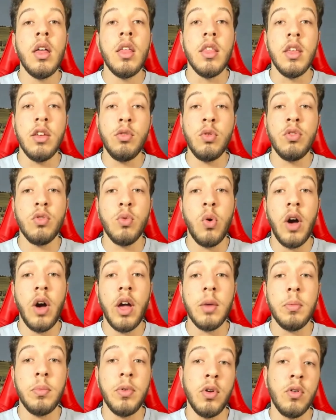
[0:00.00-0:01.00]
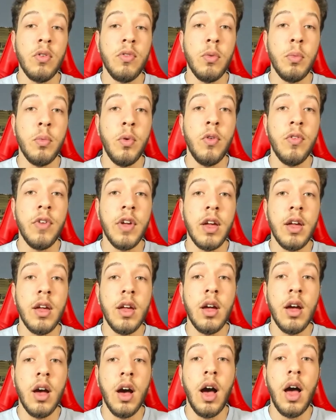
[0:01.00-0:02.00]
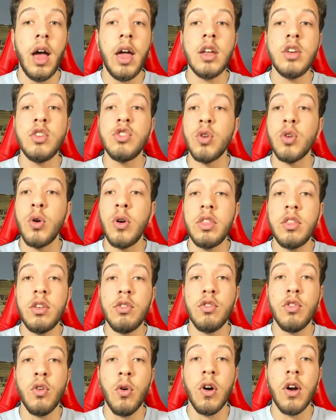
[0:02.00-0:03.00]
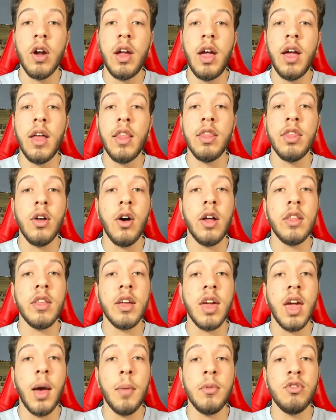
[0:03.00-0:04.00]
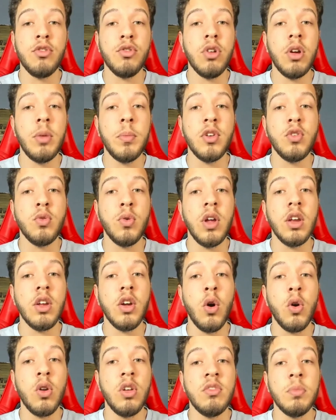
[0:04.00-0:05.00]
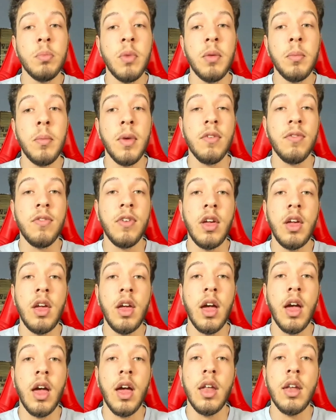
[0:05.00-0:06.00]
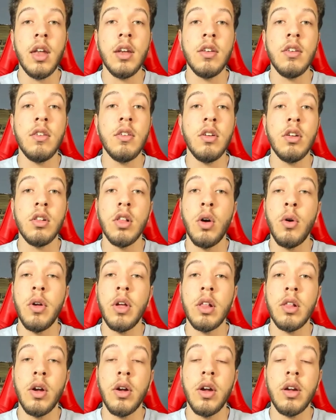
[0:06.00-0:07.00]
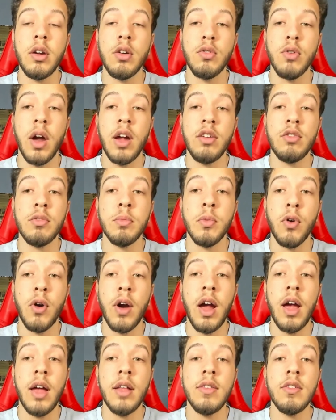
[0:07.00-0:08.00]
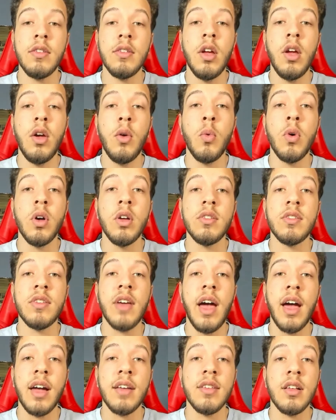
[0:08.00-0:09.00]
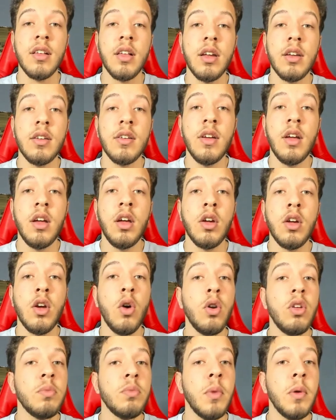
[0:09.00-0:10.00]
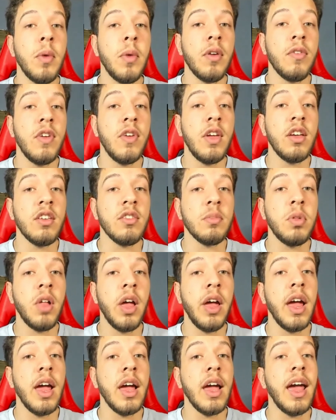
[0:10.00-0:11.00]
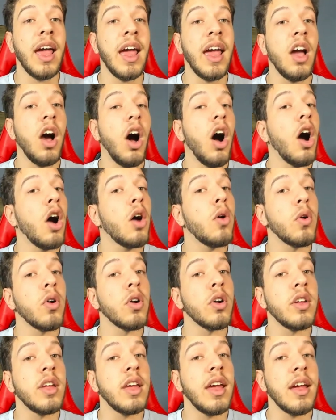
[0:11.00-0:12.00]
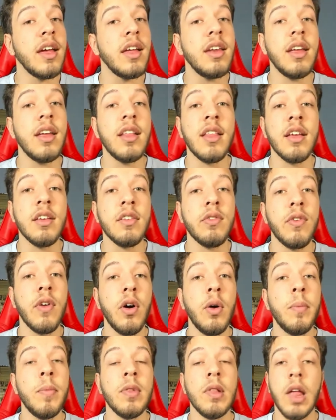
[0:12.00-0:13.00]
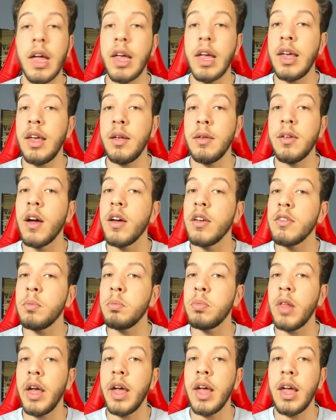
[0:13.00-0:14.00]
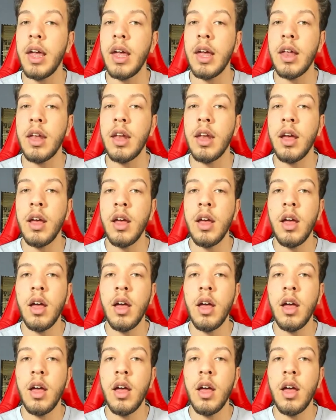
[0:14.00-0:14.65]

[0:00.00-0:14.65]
This was quite a beautiful movie. I enjoyed the story and thought the chemistry between Cody Smith-McPhee and Chloe Grace Moretz was excellent. Cody Smith-McPhee is playing an awkward kid in this film, like he does play in